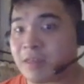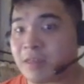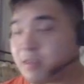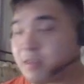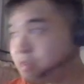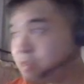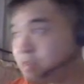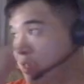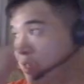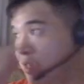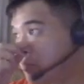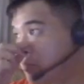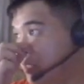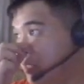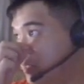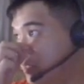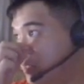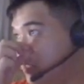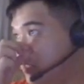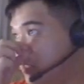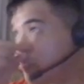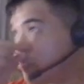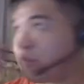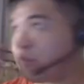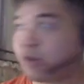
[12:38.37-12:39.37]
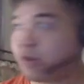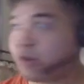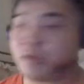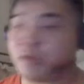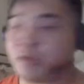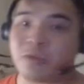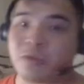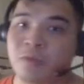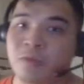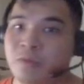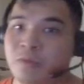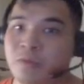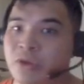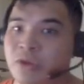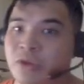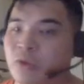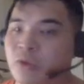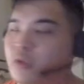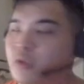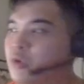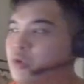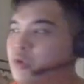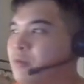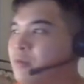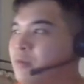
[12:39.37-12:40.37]
the same that these vehicles are pretty
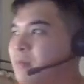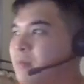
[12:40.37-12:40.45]
cool,